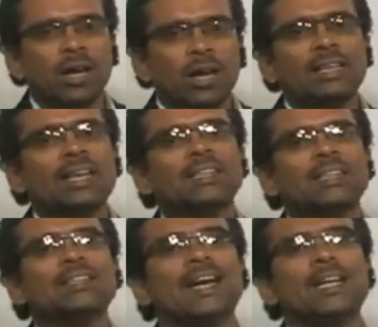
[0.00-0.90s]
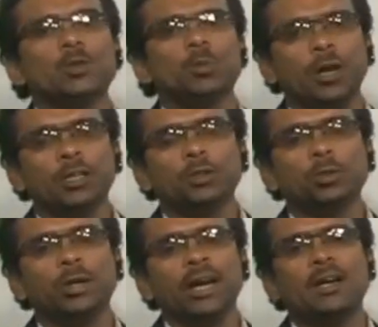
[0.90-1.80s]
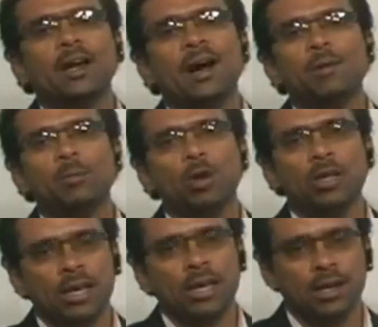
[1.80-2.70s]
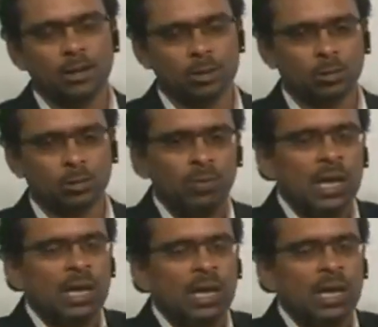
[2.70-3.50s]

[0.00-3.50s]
okay, there is a chance for us to get common mode gain also.